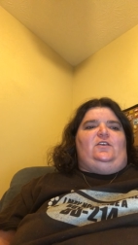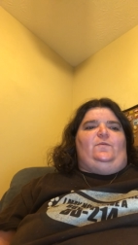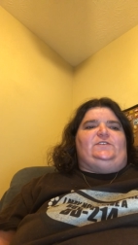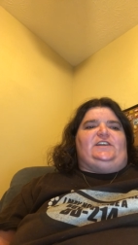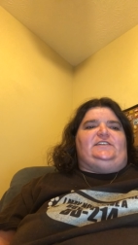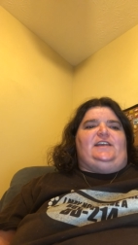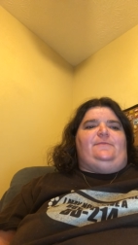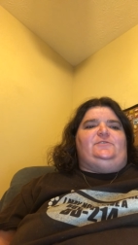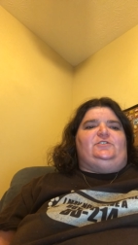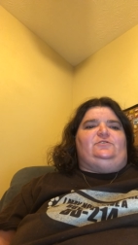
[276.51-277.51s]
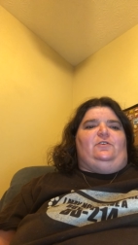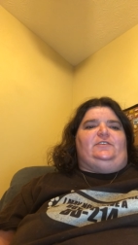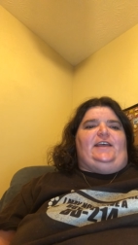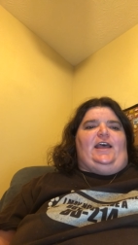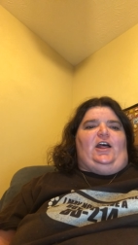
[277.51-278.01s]
which condemned your soul
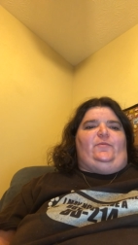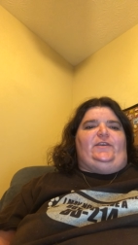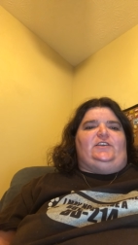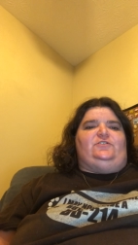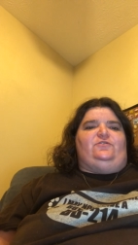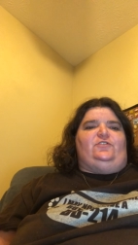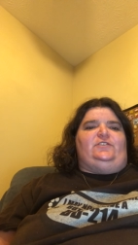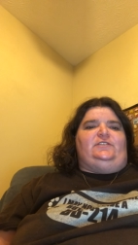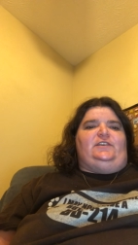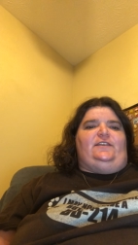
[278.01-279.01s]
to hell because you couldn't